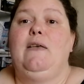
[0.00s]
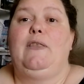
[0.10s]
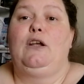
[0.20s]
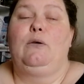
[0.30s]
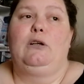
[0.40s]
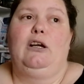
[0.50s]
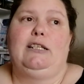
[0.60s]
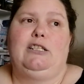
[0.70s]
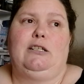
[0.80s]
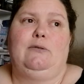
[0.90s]
that I would
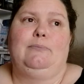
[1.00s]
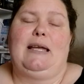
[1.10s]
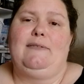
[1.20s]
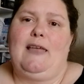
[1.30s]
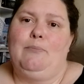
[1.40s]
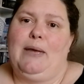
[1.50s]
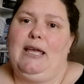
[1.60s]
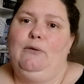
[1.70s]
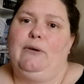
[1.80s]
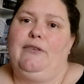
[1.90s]
like to make that
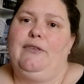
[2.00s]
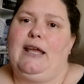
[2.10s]
bag with,